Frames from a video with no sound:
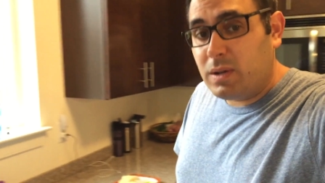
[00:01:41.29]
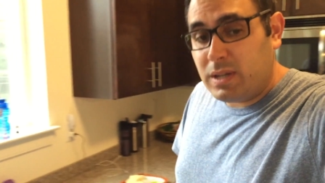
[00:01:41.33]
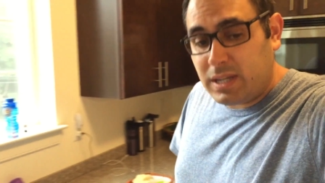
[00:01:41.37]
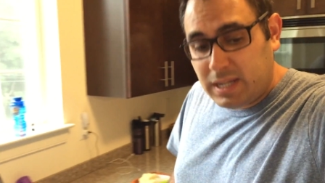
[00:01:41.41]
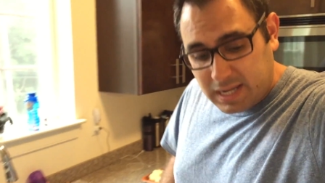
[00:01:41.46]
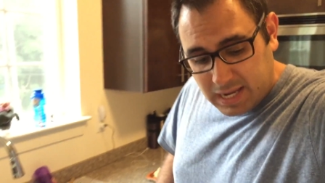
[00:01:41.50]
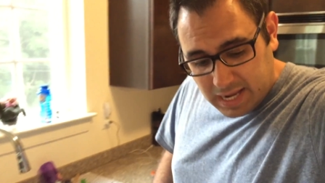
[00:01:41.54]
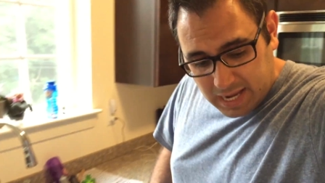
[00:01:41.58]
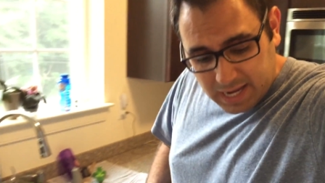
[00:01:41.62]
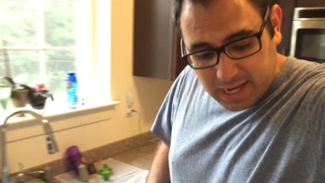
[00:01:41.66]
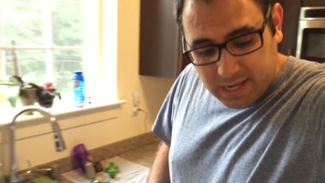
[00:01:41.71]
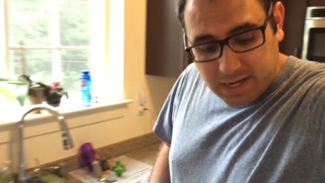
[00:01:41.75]

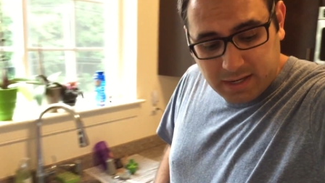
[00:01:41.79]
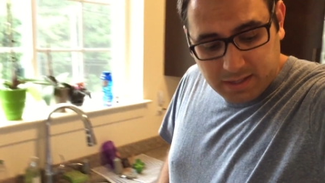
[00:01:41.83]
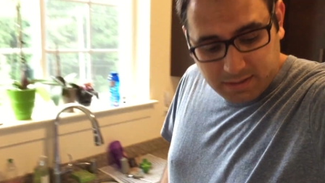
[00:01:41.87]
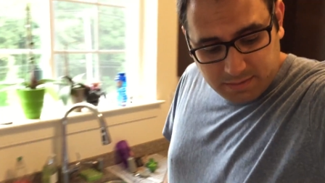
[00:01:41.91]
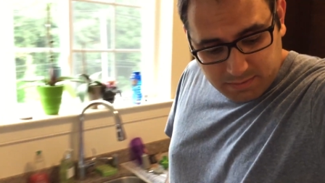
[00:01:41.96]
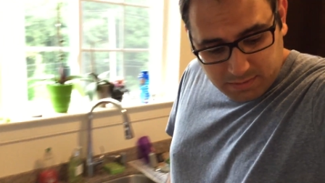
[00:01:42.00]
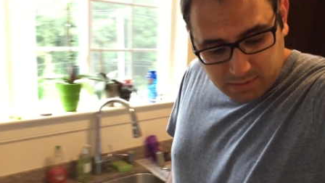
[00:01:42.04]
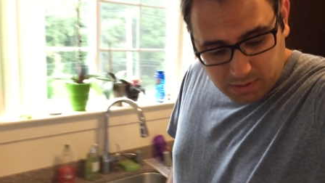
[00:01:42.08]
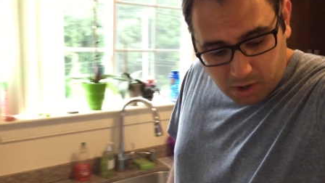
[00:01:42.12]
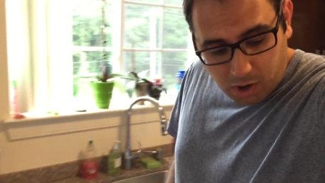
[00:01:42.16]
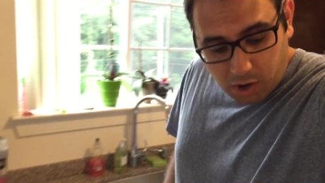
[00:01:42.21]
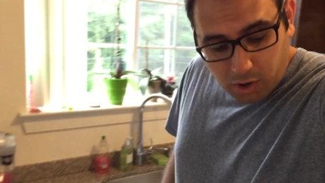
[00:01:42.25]
He ate his
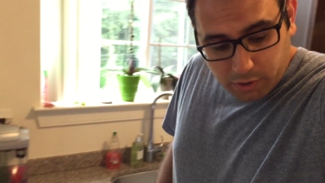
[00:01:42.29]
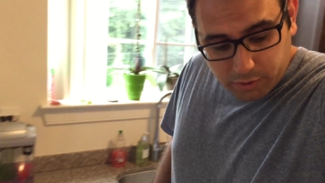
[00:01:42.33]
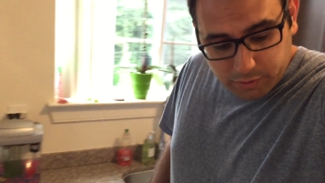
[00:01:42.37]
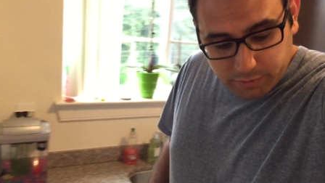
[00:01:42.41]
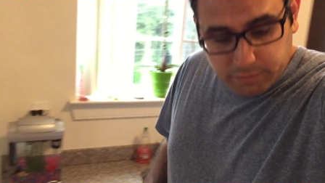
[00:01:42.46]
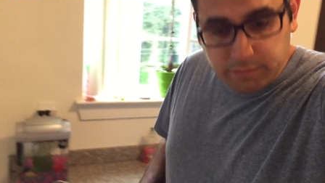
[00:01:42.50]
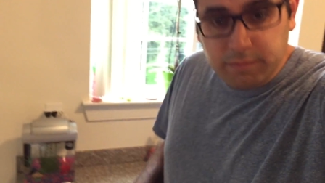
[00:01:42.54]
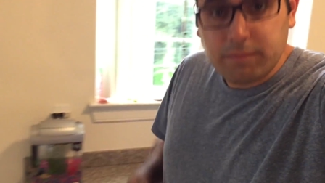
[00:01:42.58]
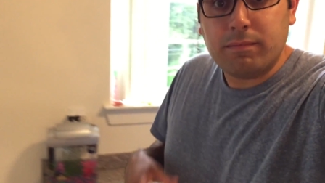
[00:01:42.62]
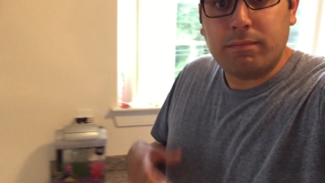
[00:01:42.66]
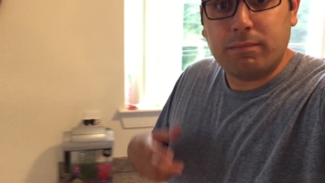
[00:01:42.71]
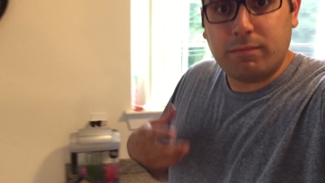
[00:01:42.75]

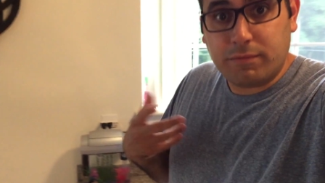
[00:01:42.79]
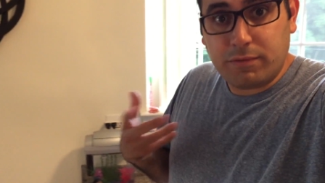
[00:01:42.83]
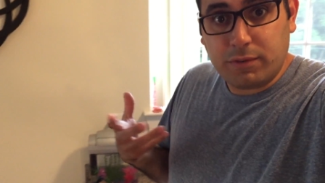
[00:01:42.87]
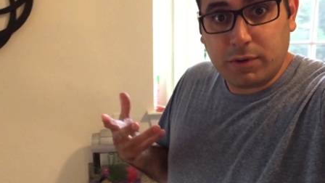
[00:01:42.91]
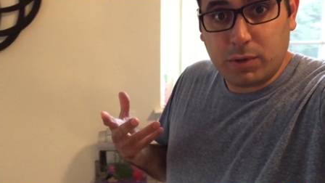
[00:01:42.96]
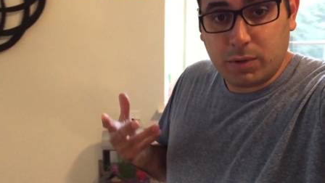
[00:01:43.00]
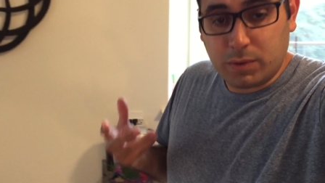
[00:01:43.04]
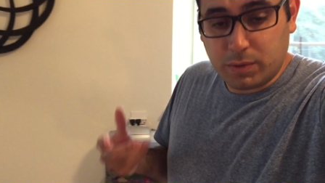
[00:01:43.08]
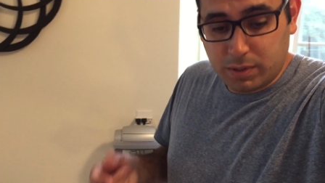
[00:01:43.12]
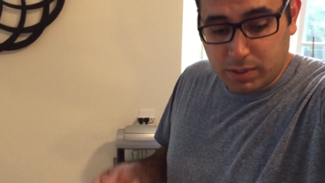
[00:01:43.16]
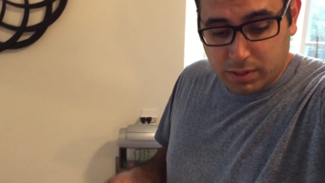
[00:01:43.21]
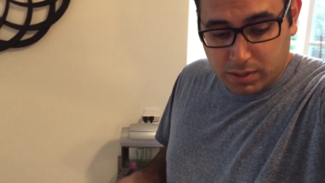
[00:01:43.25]
hard
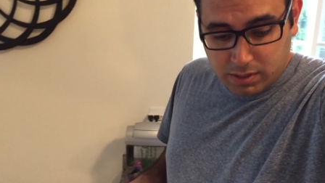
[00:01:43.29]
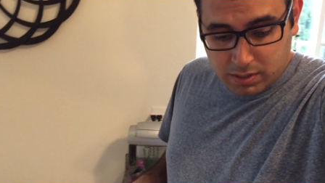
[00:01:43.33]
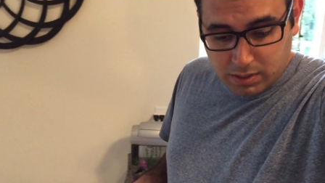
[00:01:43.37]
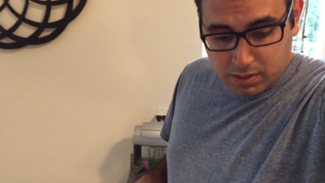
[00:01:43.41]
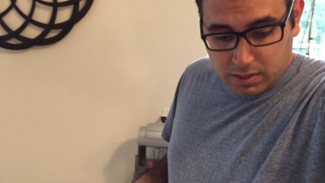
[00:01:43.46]
food.